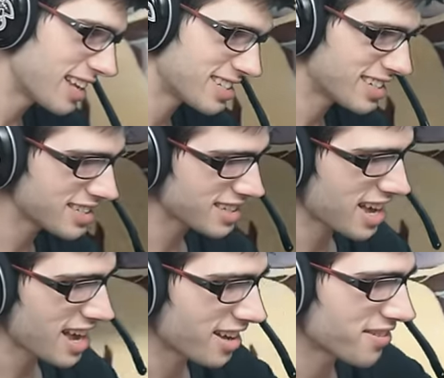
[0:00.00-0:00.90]
It's just,
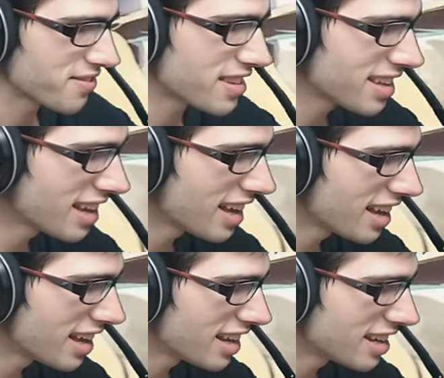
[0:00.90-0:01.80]
yeah,
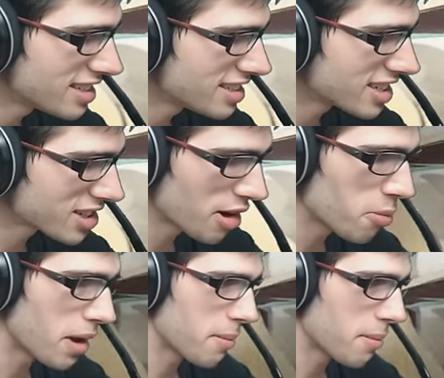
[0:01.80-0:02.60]
it's just a real